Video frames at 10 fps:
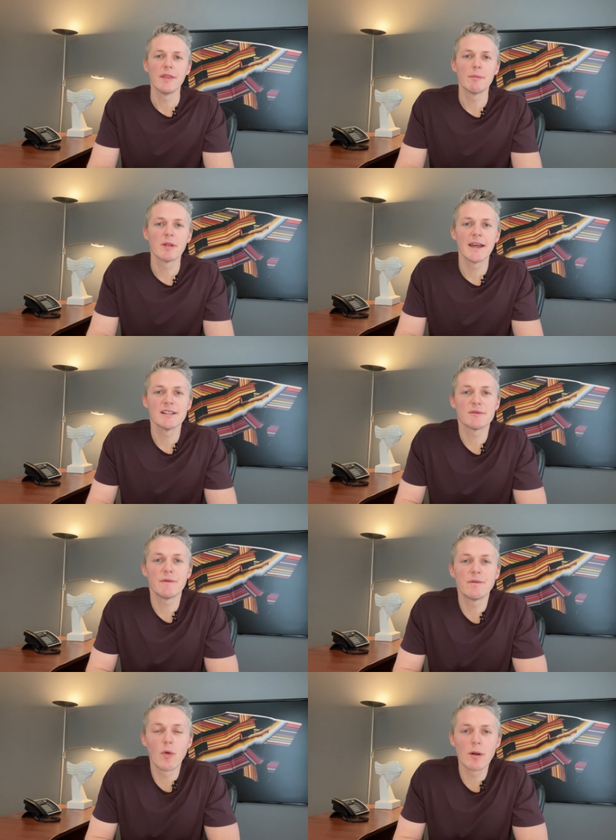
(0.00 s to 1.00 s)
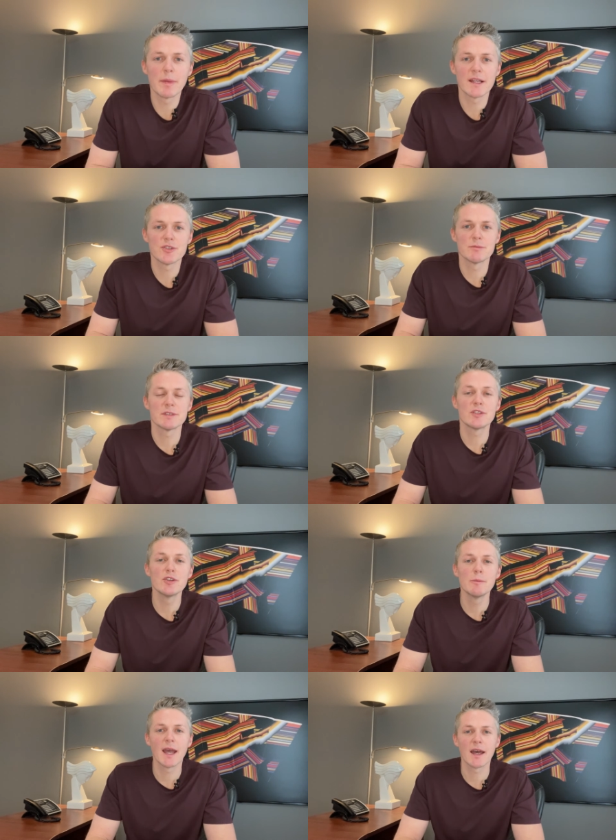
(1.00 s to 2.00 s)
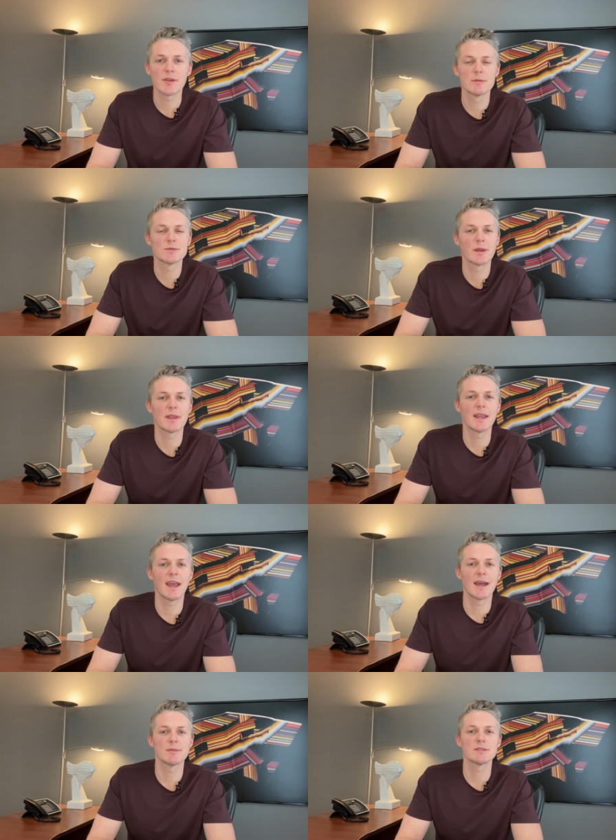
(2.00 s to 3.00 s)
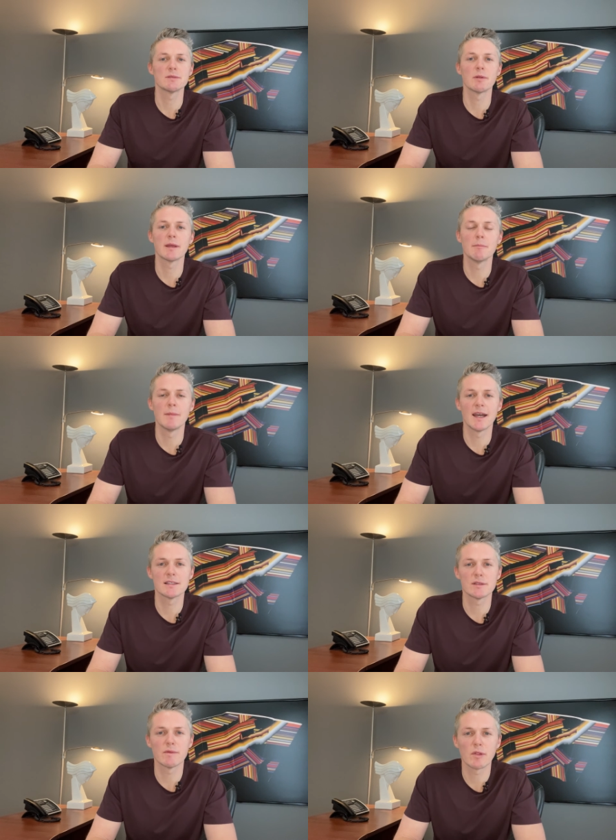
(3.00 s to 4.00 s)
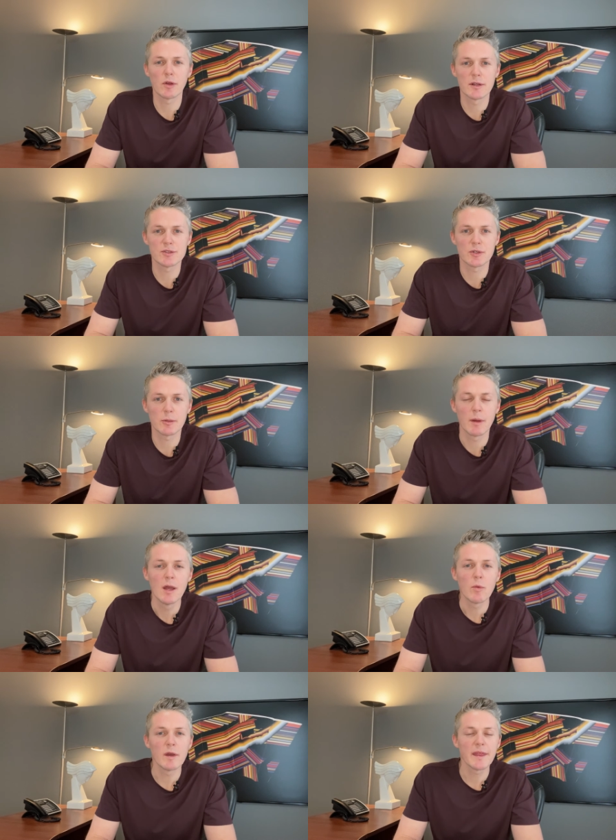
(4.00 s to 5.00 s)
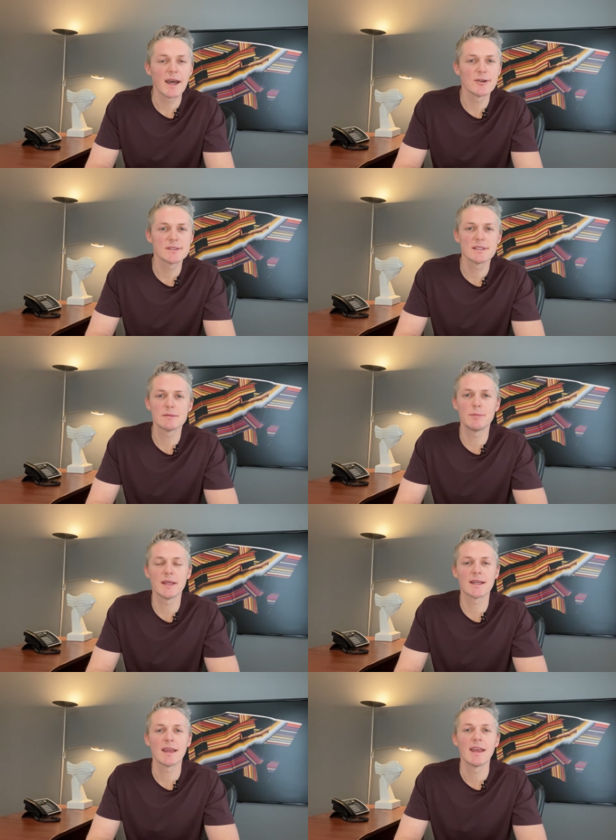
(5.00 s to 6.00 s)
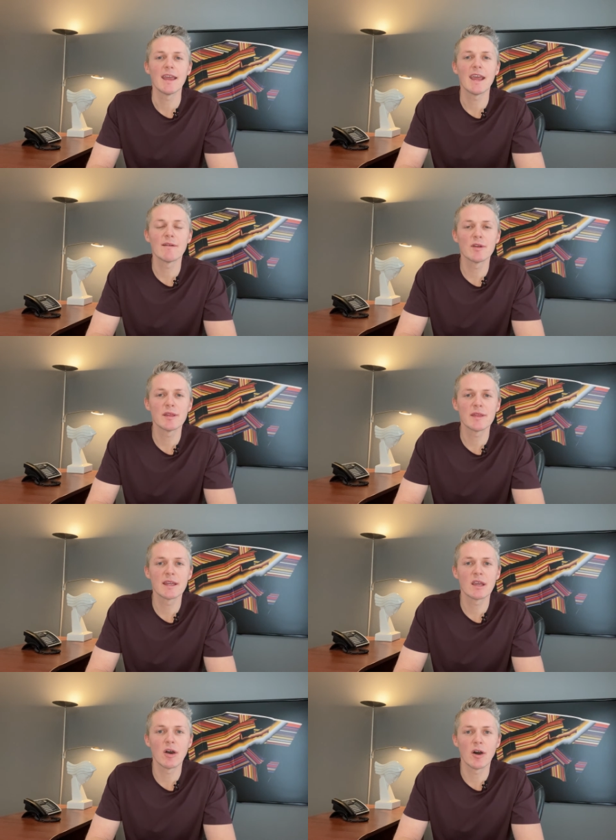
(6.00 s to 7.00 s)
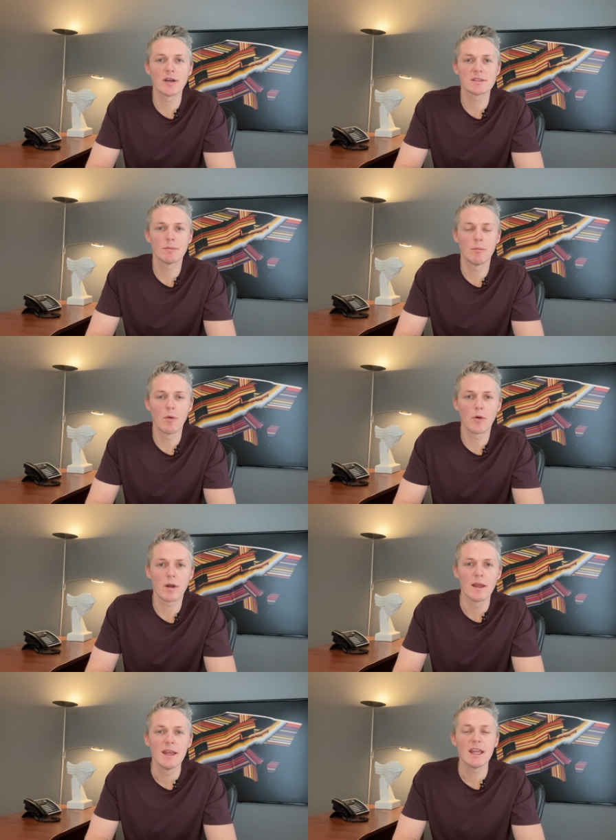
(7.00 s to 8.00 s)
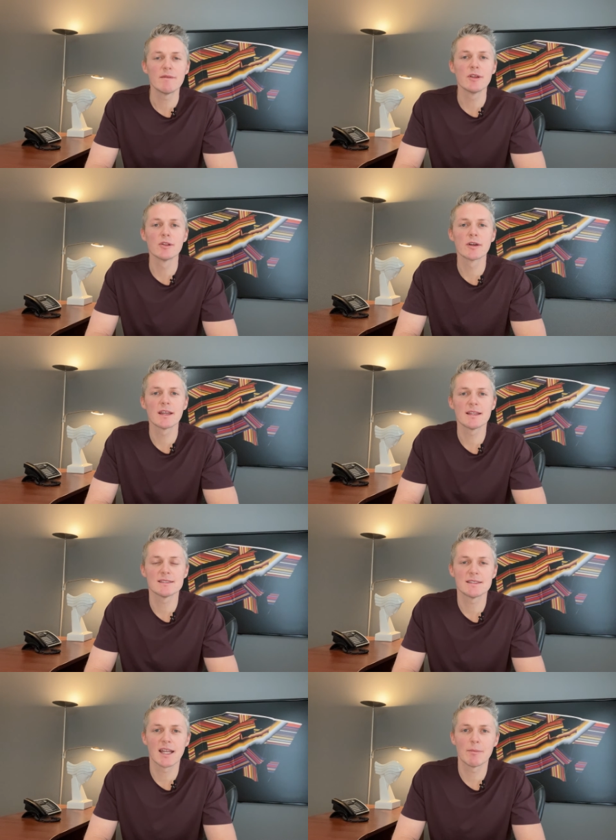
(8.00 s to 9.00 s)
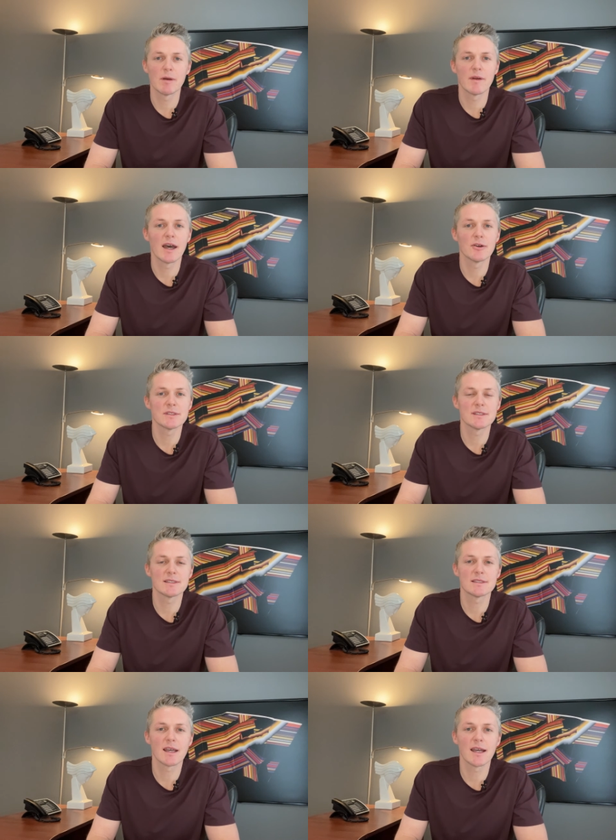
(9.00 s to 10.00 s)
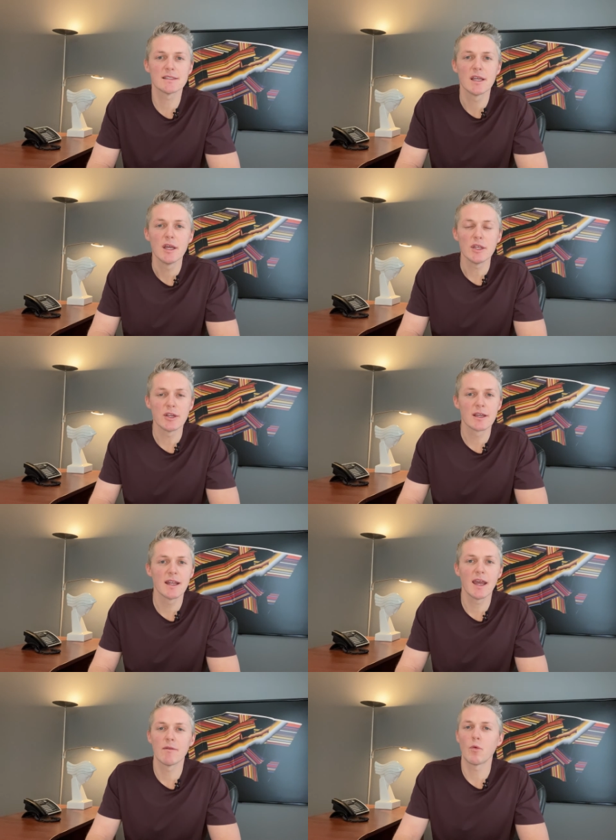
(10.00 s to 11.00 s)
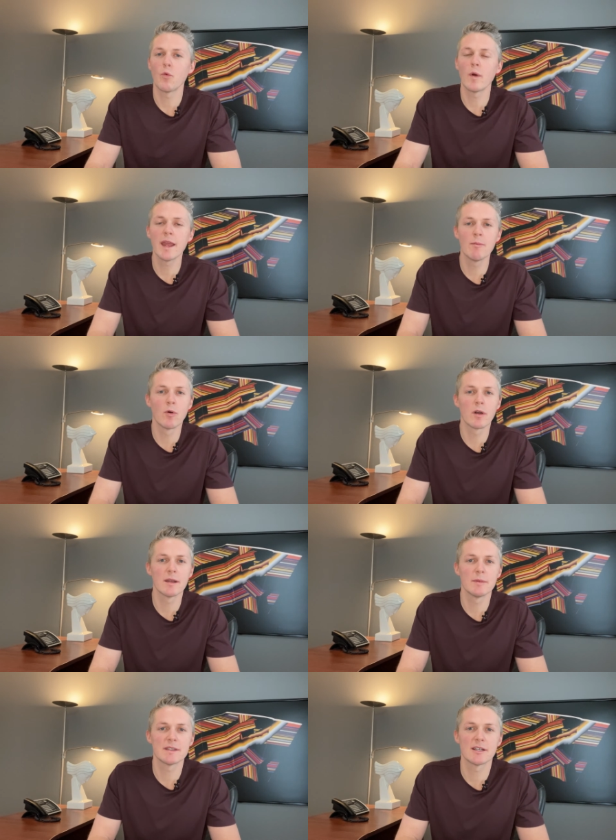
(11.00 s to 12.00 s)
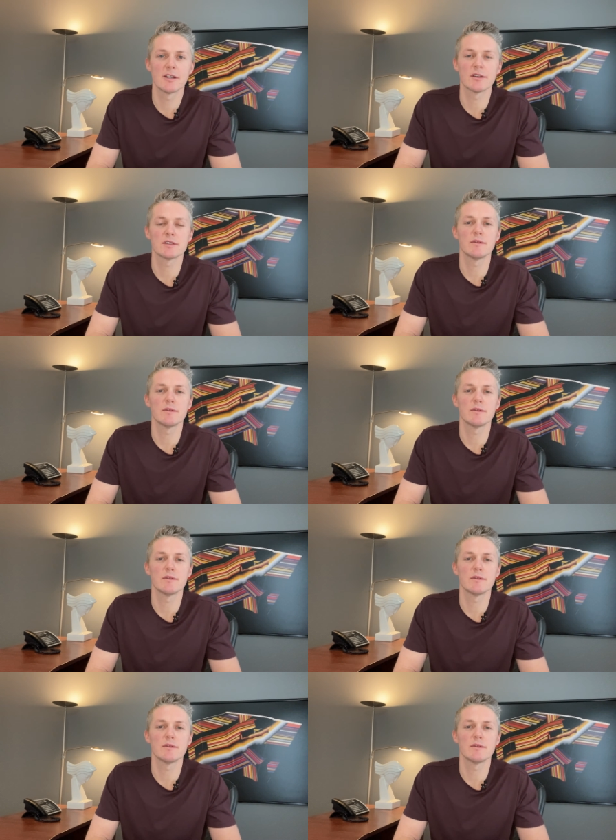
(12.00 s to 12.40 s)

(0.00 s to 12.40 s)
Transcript: The plan is four bedrooms, two bathrooms with an absolutely massive laundry room. With a house this big, everything costs more. If you look at the setup of a house this size, you're gonna have way more in materials.